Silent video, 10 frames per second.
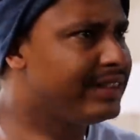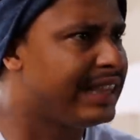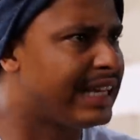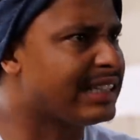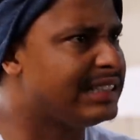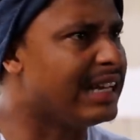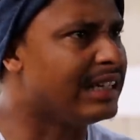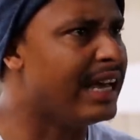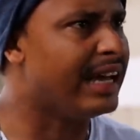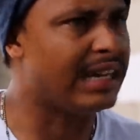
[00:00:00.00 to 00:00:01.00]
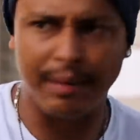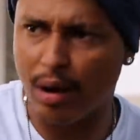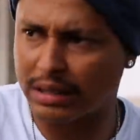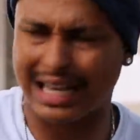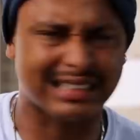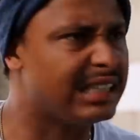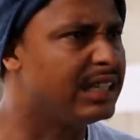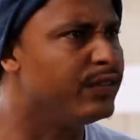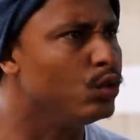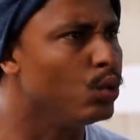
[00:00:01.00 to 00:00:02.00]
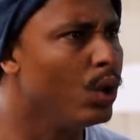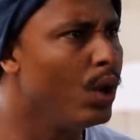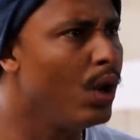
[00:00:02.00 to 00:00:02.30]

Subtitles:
tickets then the taxi give you.